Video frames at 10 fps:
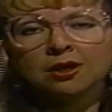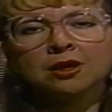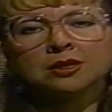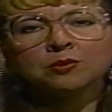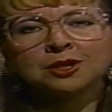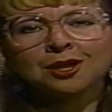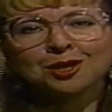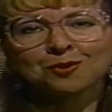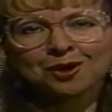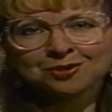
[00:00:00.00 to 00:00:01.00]
Then we take
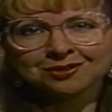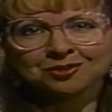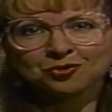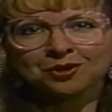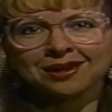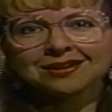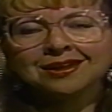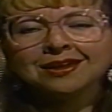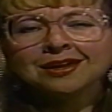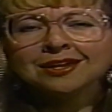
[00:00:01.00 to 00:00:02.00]
you out on the track
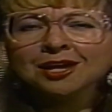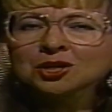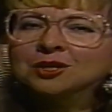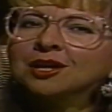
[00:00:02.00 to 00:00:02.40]
And actually,